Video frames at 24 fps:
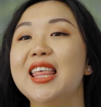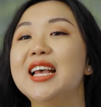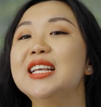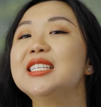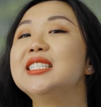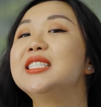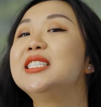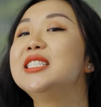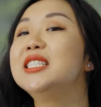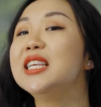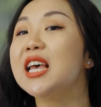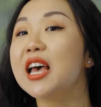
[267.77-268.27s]
There's
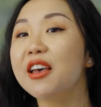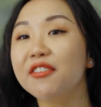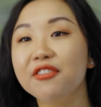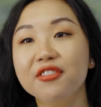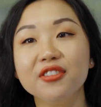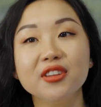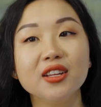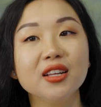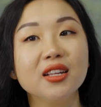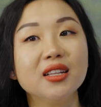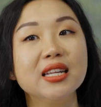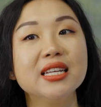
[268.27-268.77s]

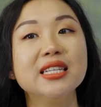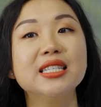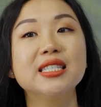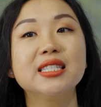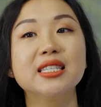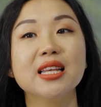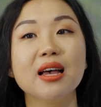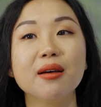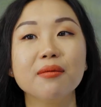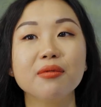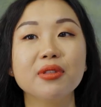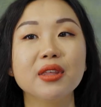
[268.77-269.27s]
definitely
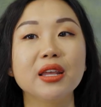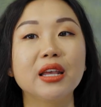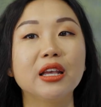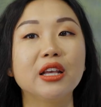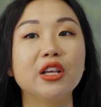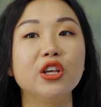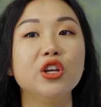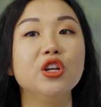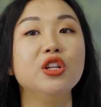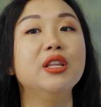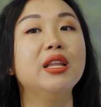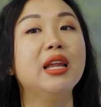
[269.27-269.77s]

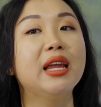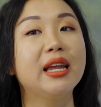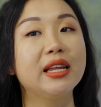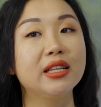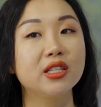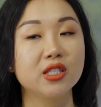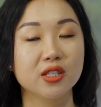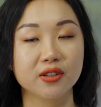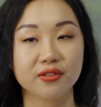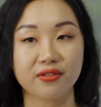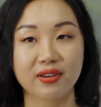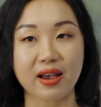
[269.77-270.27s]
something you
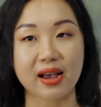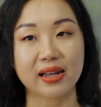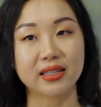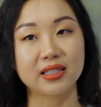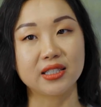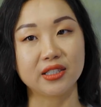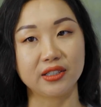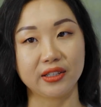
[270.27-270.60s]
need to factor